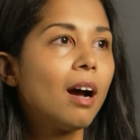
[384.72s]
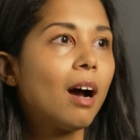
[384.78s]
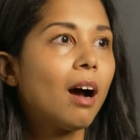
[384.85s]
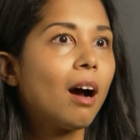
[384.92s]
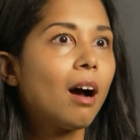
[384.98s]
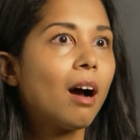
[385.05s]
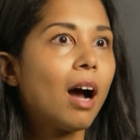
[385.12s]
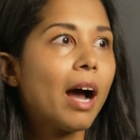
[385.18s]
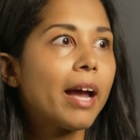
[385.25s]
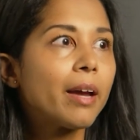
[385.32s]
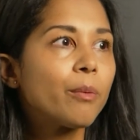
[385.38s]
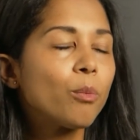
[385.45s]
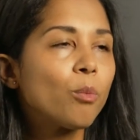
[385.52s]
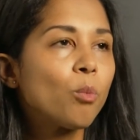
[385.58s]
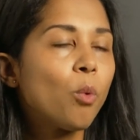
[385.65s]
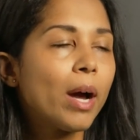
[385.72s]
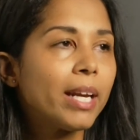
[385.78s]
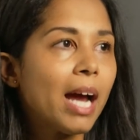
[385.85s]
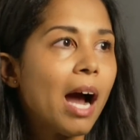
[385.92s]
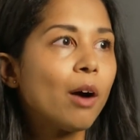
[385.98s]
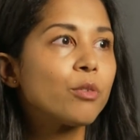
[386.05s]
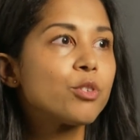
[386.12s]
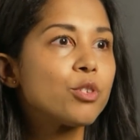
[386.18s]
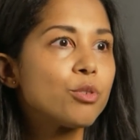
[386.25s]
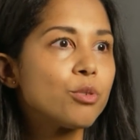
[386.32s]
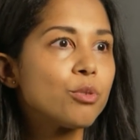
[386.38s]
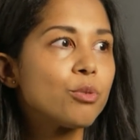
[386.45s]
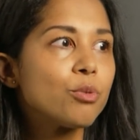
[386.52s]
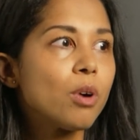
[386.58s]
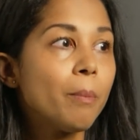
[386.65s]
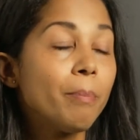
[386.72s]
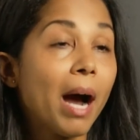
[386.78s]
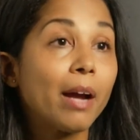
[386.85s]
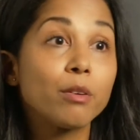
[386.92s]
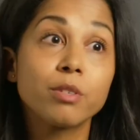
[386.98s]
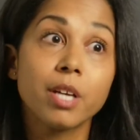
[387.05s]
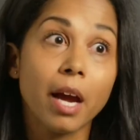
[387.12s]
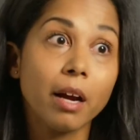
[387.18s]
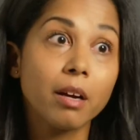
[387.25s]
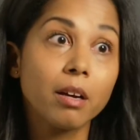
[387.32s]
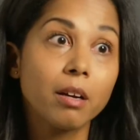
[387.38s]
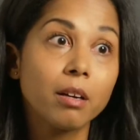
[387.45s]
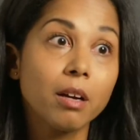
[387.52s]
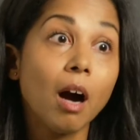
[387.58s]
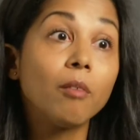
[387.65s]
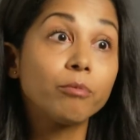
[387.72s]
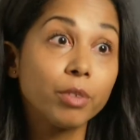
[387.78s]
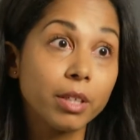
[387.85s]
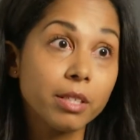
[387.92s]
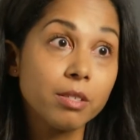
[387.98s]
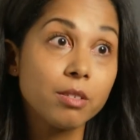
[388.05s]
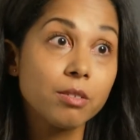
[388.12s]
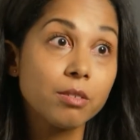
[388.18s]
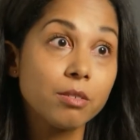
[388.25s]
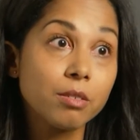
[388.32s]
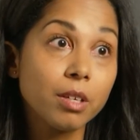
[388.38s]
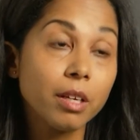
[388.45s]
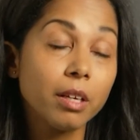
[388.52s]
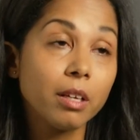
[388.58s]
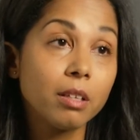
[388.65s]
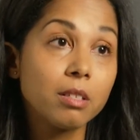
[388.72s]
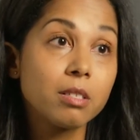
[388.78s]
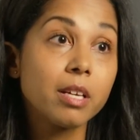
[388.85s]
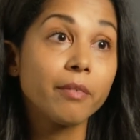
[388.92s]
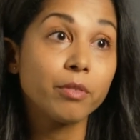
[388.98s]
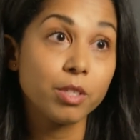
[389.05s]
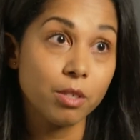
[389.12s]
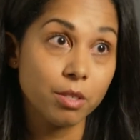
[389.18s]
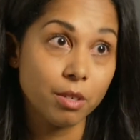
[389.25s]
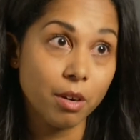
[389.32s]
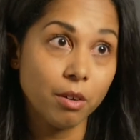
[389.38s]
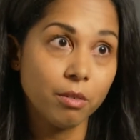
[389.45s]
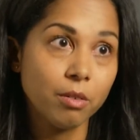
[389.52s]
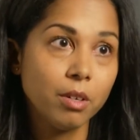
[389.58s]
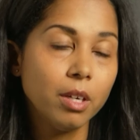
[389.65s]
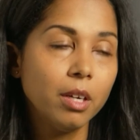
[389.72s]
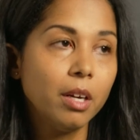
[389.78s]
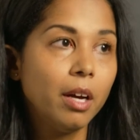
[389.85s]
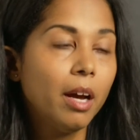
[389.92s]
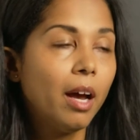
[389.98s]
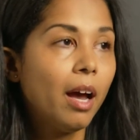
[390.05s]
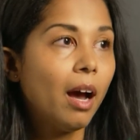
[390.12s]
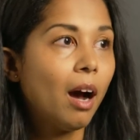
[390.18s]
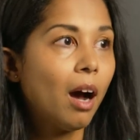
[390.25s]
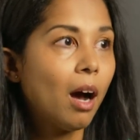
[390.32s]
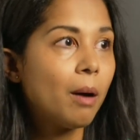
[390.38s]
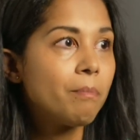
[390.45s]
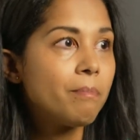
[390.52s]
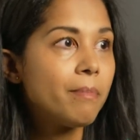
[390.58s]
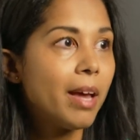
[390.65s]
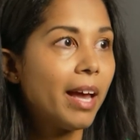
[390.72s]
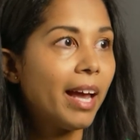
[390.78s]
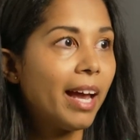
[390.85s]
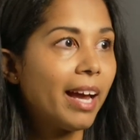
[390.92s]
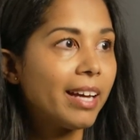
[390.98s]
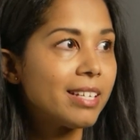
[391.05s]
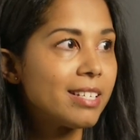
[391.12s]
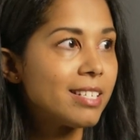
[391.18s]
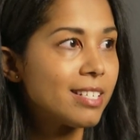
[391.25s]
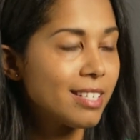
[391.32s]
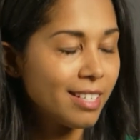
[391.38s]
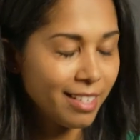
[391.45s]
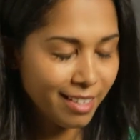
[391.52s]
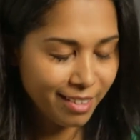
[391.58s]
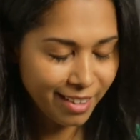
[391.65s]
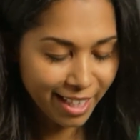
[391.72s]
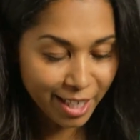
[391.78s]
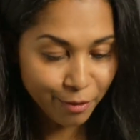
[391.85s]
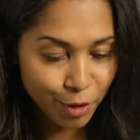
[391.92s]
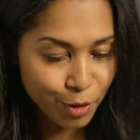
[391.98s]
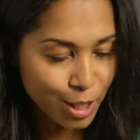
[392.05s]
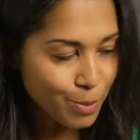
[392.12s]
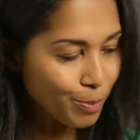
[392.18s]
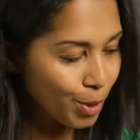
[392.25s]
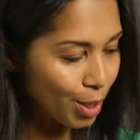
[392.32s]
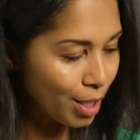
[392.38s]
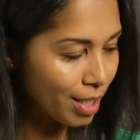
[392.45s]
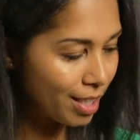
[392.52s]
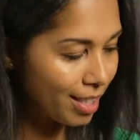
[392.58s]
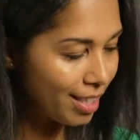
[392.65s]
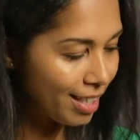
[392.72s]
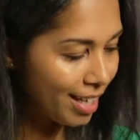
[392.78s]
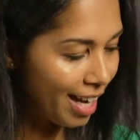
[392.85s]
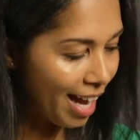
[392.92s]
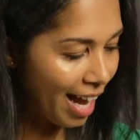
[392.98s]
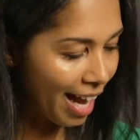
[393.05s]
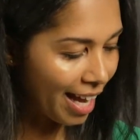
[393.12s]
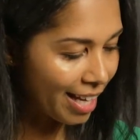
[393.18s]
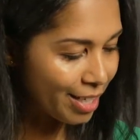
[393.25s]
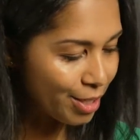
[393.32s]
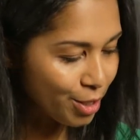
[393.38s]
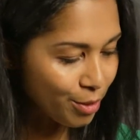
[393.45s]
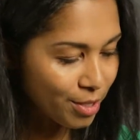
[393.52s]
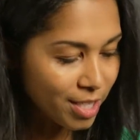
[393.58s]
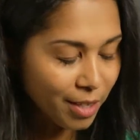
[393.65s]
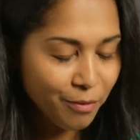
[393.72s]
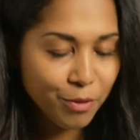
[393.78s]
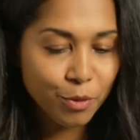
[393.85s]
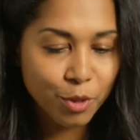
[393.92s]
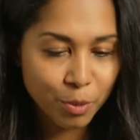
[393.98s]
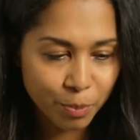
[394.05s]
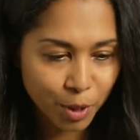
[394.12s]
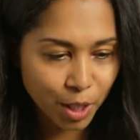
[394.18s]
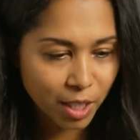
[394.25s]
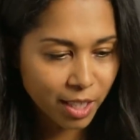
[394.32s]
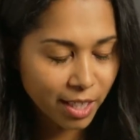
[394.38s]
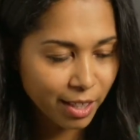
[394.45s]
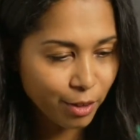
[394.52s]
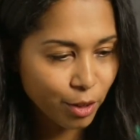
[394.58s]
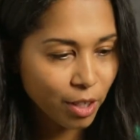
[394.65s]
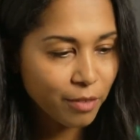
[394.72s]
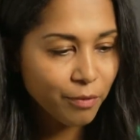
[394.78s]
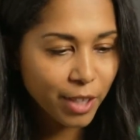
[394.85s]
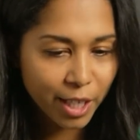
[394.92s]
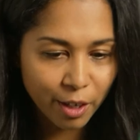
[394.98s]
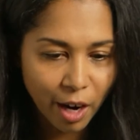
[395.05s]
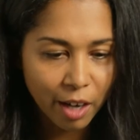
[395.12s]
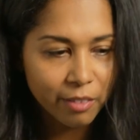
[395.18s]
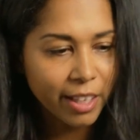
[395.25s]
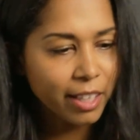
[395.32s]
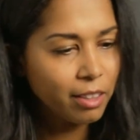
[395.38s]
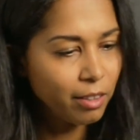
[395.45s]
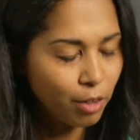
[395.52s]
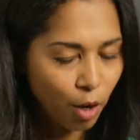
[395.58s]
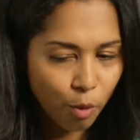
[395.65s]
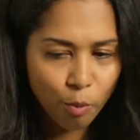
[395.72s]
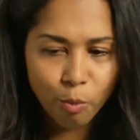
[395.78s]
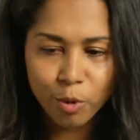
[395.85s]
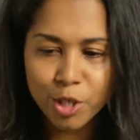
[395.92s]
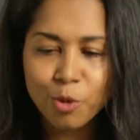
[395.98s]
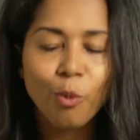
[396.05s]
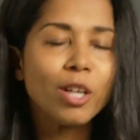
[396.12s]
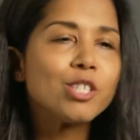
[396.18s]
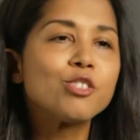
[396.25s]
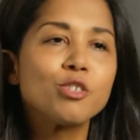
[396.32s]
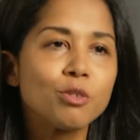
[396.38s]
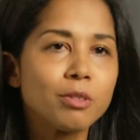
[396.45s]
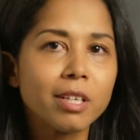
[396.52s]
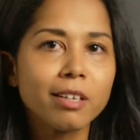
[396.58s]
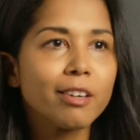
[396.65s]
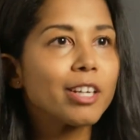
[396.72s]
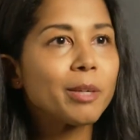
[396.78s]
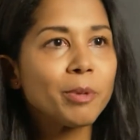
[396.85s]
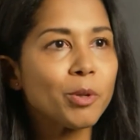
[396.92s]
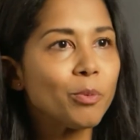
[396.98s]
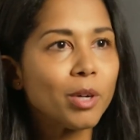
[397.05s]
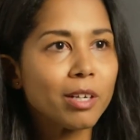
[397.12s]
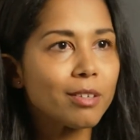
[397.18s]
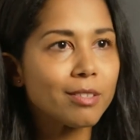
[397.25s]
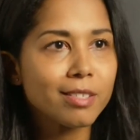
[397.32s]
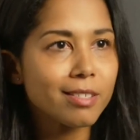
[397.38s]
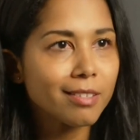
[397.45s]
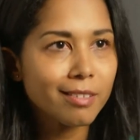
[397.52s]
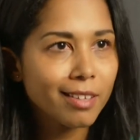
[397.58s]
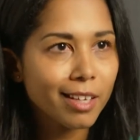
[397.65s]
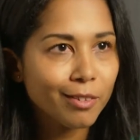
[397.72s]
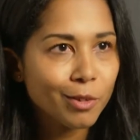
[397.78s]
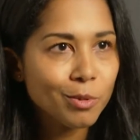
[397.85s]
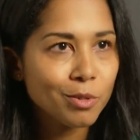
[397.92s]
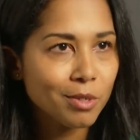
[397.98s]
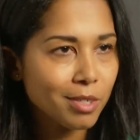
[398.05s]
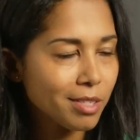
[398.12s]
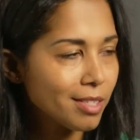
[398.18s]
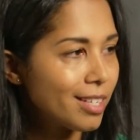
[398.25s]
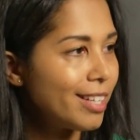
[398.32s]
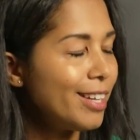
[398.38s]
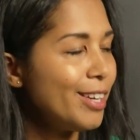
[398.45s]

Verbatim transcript: Uh, I went out to a biotech conference in San Francisco, um, and they give you this book, and you sift through the book, and you can figure out like you know which ones do you think are going to be winners and, and losers.